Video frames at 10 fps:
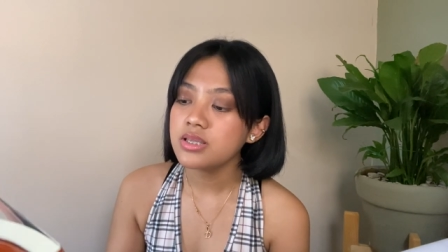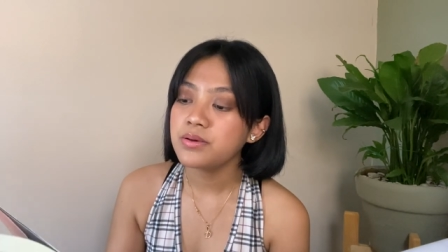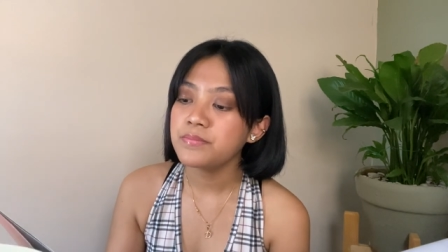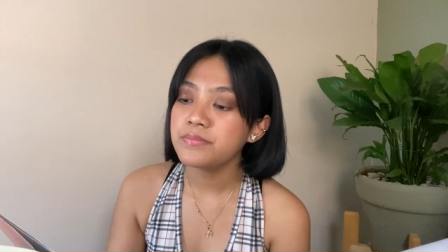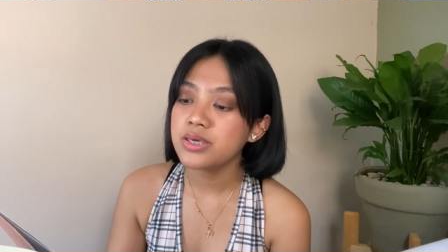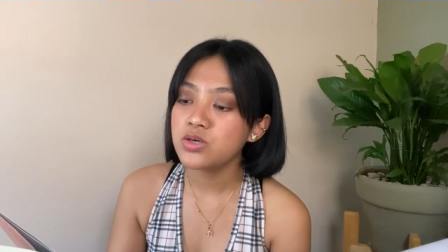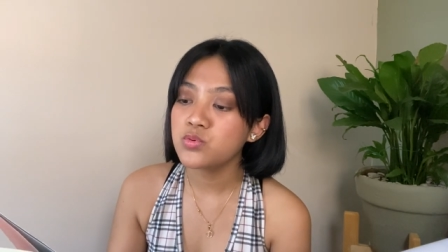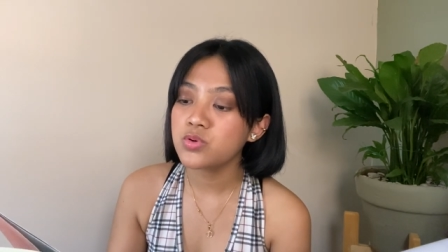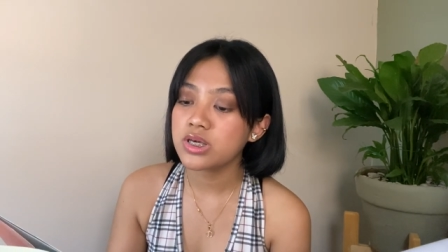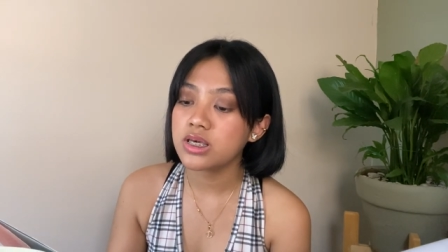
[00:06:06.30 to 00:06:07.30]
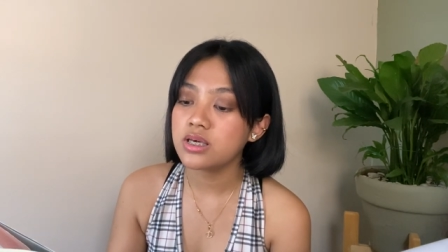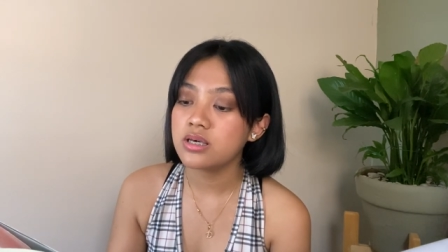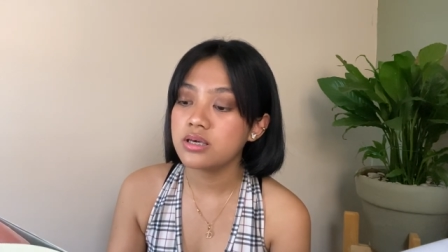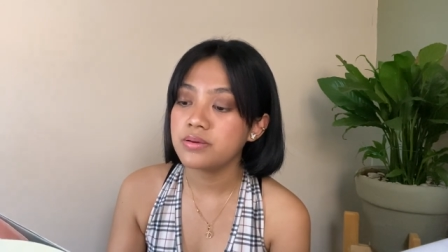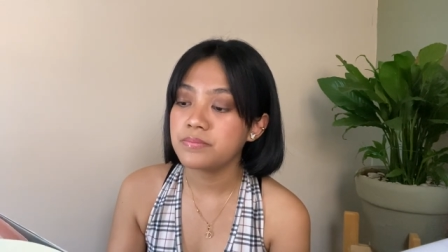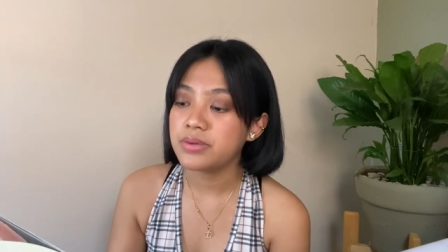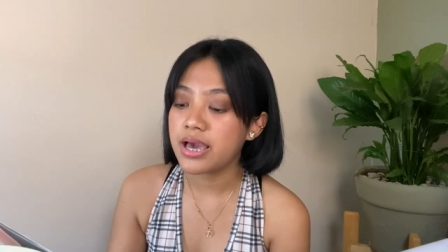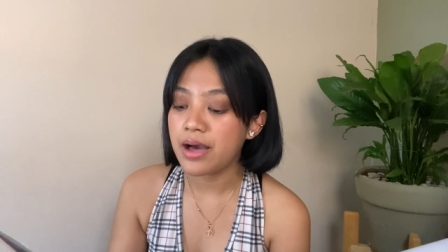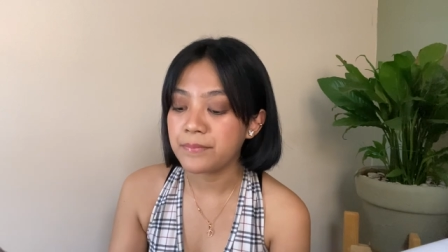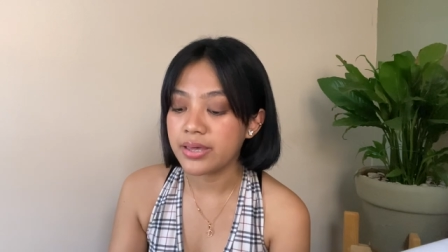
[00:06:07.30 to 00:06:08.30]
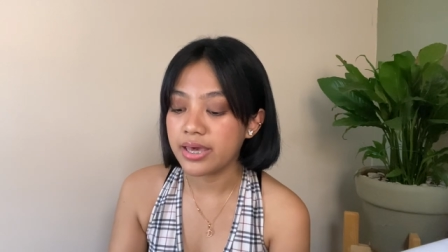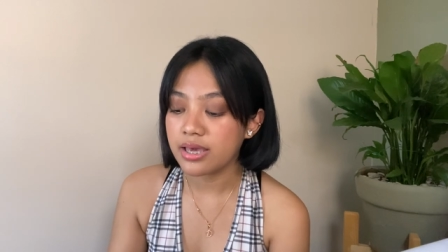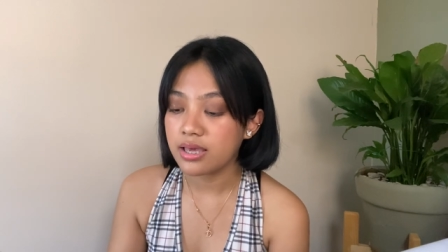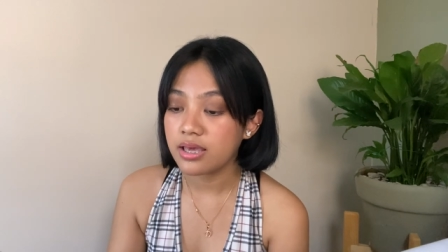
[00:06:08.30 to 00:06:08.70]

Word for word: Miyuki Miyabe.